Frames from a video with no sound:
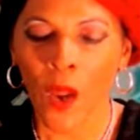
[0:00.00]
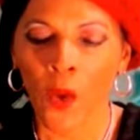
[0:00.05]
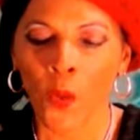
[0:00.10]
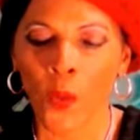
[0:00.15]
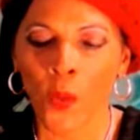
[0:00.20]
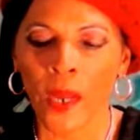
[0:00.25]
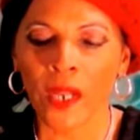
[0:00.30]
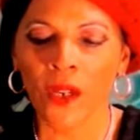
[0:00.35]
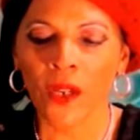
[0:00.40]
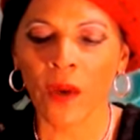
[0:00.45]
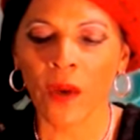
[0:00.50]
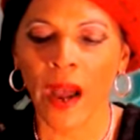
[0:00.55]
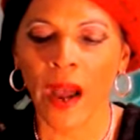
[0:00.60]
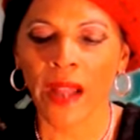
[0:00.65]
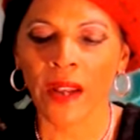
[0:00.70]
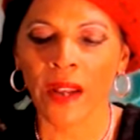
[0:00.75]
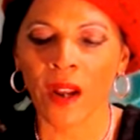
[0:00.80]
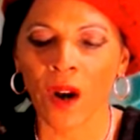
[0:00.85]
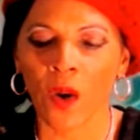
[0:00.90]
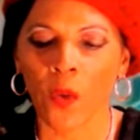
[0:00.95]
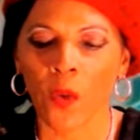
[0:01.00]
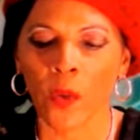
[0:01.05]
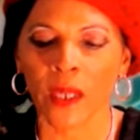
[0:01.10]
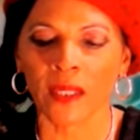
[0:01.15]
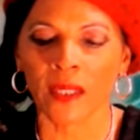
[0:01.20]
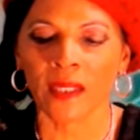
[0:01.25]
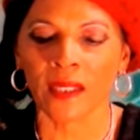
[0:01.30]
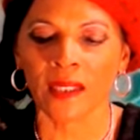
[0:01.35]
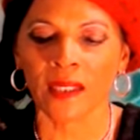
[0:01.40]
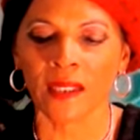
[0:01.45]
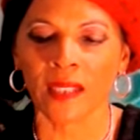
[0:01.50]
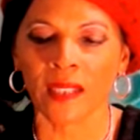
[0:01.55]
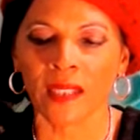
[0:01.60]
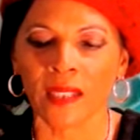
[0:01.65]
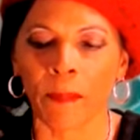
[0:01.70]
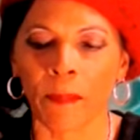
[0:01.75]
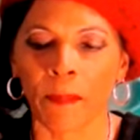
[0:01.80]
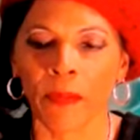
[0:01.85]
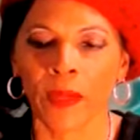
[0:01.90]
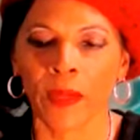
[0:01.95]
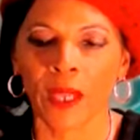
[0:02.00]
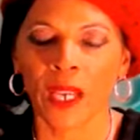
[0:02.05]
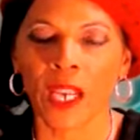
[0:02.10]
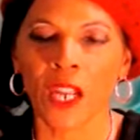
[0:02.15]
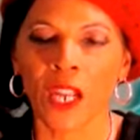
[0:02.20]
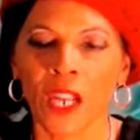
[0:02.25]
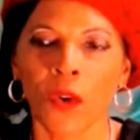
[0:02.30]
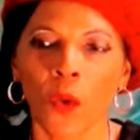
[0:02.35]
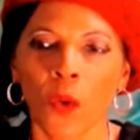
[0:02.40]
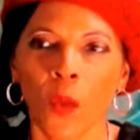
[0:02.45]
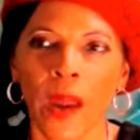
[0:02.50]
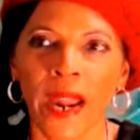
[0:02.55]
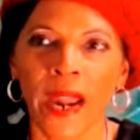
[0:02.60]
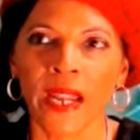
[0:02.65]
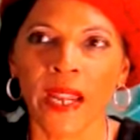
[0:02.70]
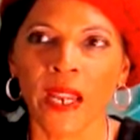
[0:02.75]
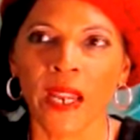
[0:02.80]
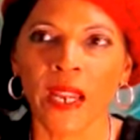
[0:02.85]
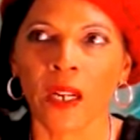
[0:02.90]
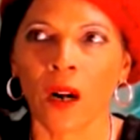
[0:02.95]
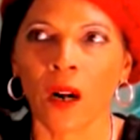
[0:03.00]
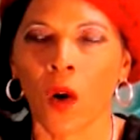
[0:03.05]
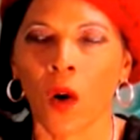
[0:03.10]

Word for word: when do I know when to stop either waiting or